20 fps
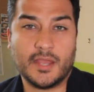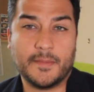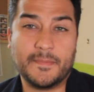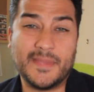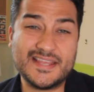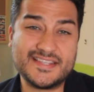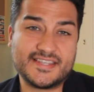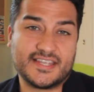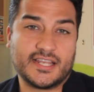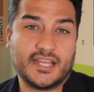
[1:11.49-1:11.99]

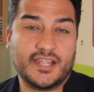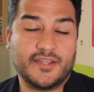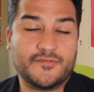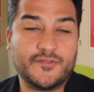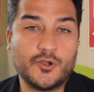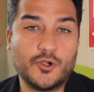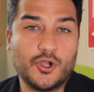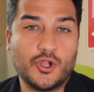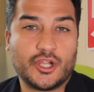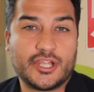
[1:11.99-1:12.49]
Basically, if
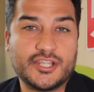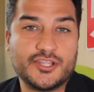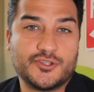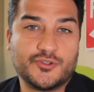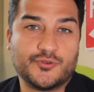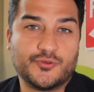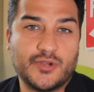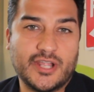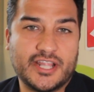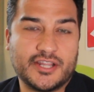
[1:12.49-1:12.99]
you're looking
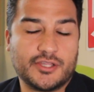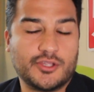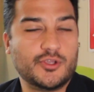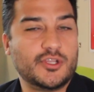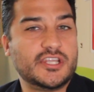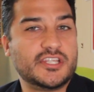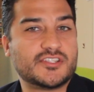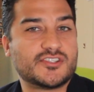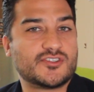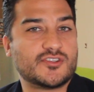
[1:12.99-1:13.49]
to rent, you
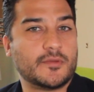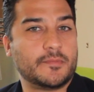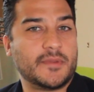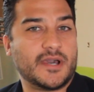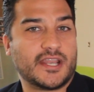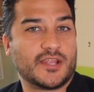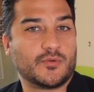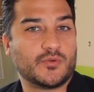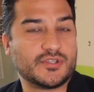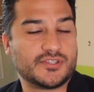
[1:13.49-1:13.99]
need
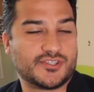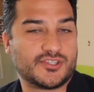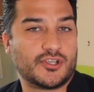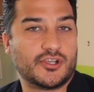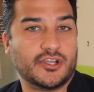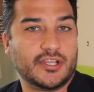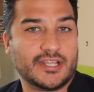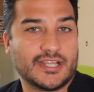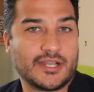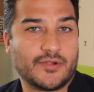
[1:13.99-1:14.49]
somebody with
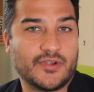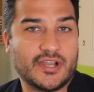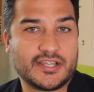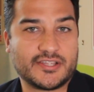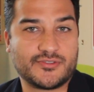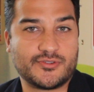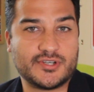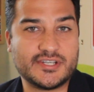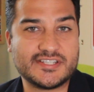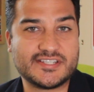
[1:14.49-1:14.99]
certain
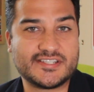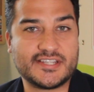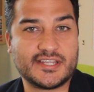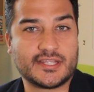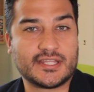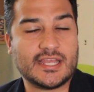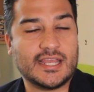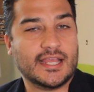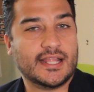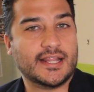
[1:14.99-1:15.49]

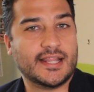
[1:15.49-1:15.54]
characteristics.